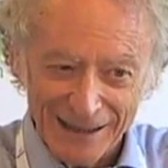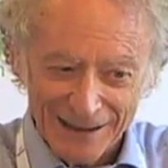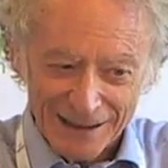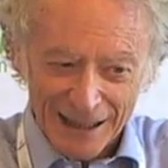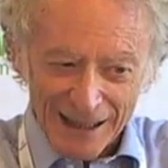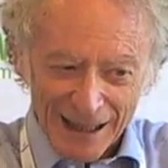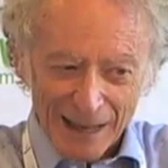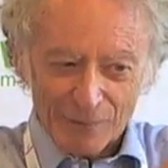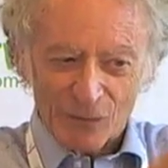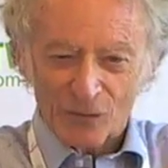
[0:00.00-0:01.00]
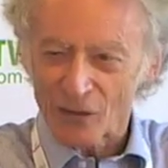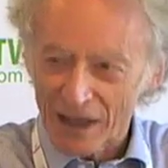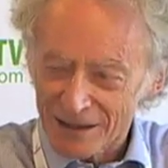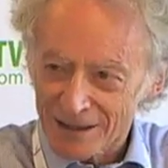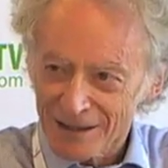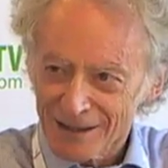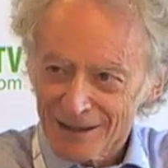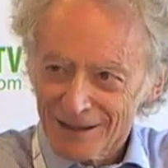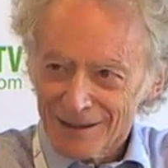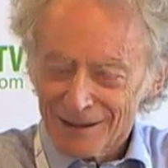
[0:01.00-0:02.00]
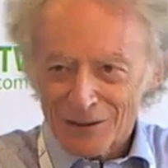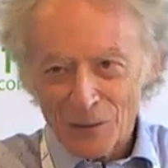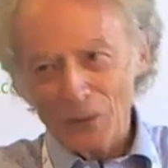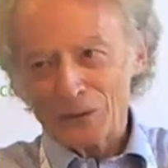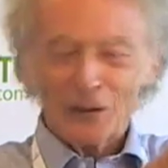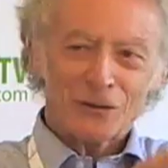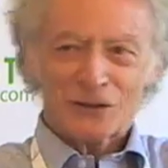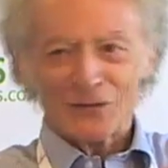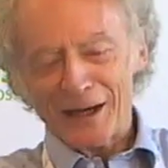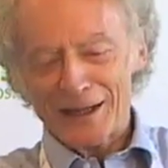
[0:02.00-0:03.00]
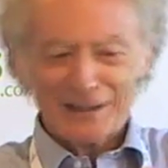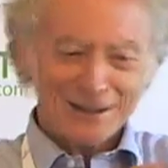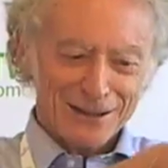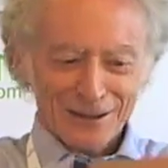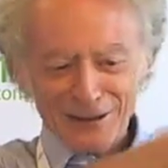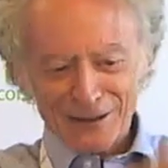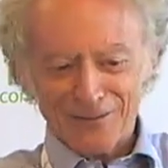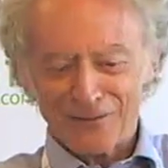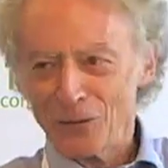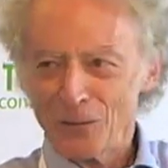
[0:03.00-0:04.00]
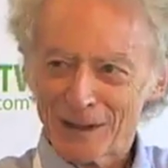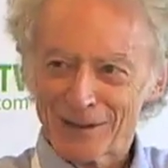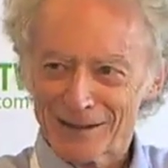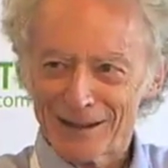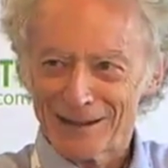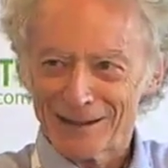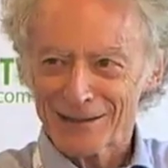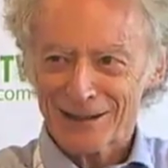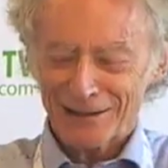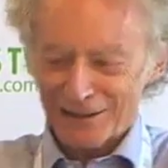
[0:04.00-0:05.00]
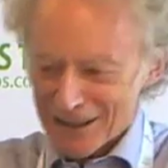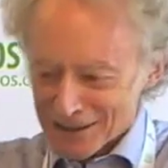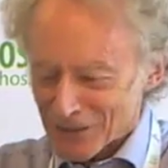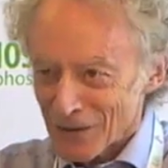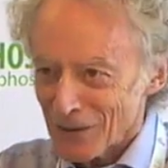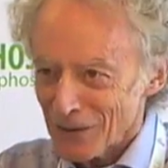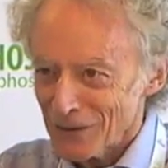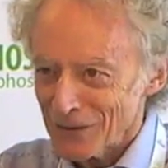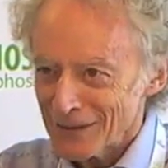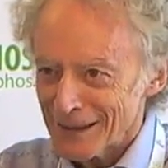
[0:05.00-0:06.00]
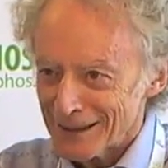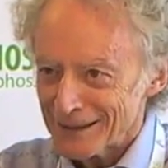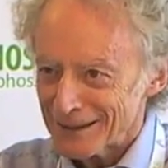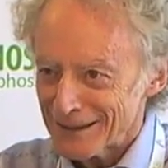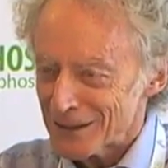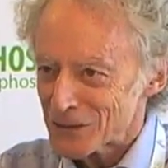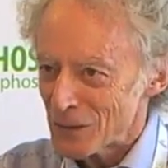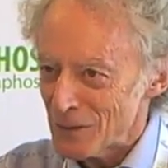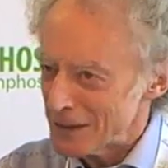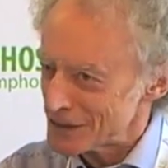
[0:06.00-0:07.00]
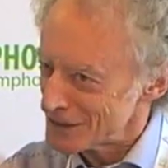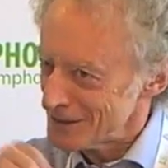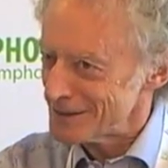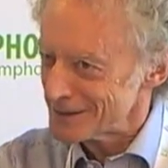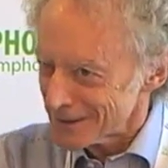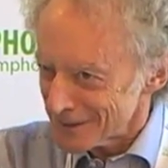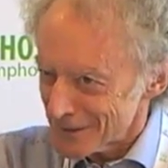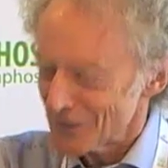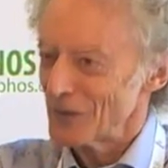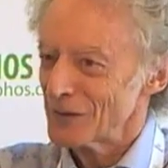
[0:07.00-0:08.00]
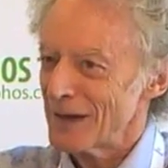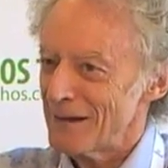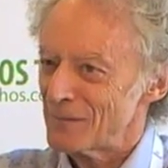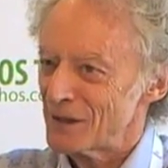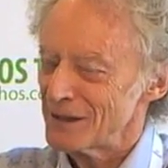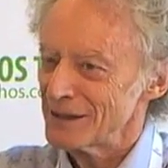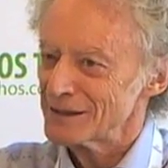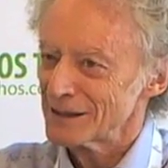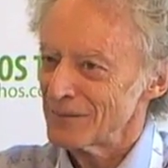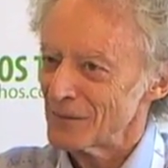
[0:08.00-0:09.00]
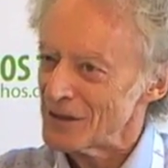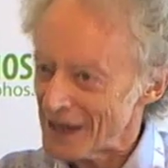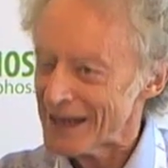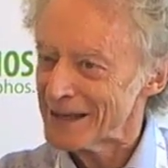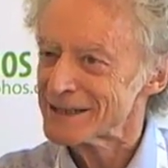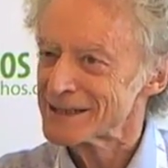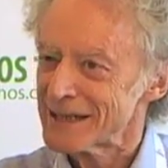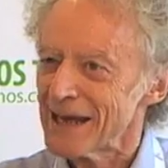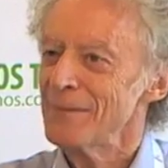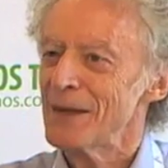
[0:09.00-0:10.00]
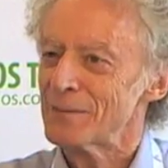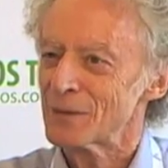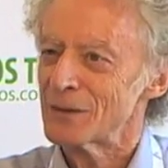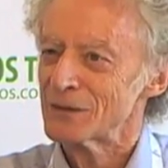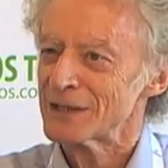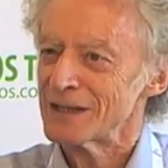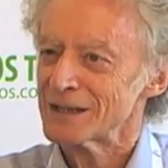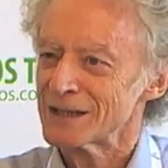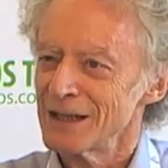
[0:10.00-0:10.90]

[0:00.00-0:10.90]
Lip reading: that up front you want lots of ideas and forming things, and later on, as we mentioned, you've got to have the delivery. They understand that process.